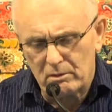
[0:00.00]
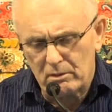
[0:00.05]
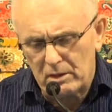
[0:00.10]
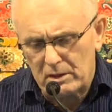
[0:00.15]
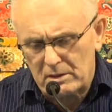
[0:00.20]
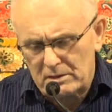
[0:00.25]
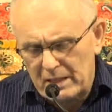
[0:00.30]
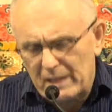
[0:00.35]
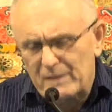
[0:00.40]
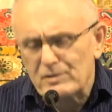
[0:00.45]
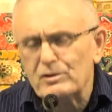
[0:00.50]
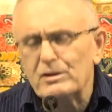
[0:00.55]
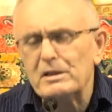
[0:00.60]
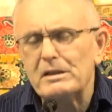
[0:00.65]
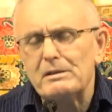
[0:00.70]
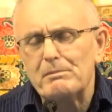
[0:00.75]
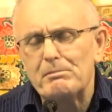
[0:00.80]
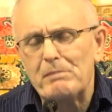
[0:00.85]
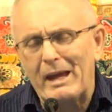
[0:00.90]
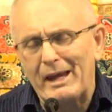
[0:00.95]
is actually
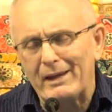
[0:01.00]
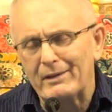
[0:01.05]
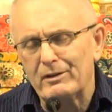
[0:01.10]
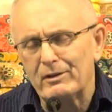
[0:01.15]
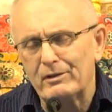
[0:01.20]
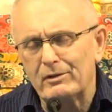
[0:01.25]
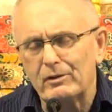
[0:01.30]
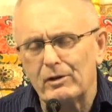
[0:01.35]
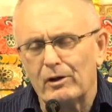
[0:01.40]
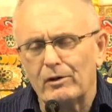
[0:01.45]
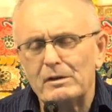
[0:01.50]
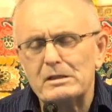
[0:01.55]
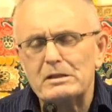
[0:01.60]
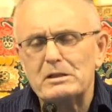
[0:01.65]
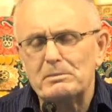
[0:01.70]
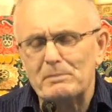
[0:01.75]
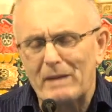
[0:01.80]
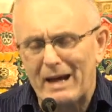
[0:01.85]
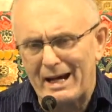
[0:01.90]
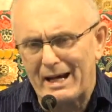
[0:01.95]
dependent on
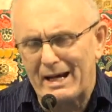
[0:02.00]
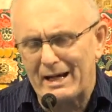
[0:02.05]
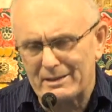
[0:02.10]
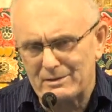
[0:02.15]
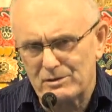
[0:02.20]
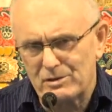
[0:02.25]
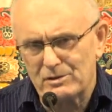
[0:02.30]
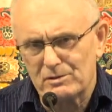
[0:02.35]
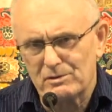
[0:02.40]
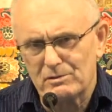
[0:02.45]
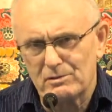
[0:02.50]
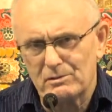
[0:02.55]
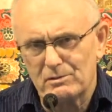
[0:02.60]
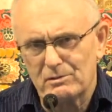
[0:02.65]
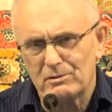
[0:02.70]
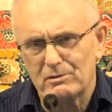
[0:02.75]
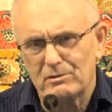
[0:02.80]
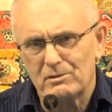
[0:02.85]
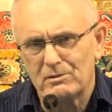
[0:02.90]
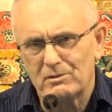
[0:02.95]
its parts.
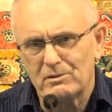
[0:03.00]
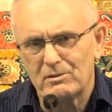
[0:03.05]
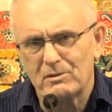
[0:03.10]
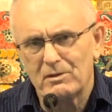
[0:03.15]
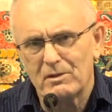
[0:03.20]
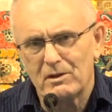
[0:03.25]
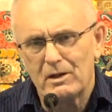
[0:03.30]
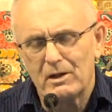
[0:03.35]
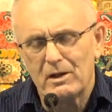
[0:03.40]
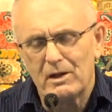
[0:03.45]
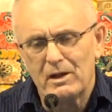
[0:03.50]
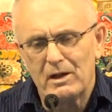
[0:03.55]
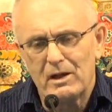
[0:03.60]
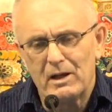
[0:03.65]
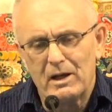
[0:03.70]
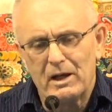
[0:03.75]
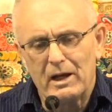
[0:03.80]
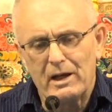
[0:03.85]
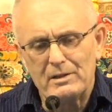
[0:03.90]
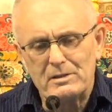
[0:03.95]

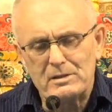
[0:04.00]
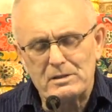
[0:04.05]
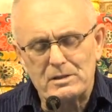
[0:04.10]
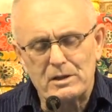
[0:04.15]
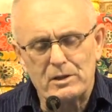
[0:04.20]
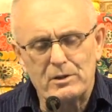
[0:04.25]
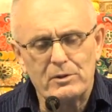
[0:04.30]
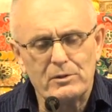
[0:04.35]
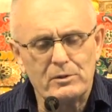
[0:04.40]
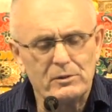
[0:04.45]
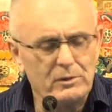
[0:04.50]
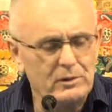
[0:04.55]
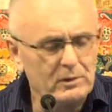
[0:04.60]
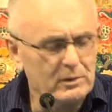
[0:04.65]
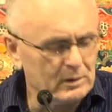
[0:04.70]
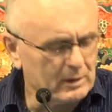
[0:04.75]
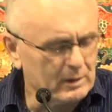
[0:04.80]
And so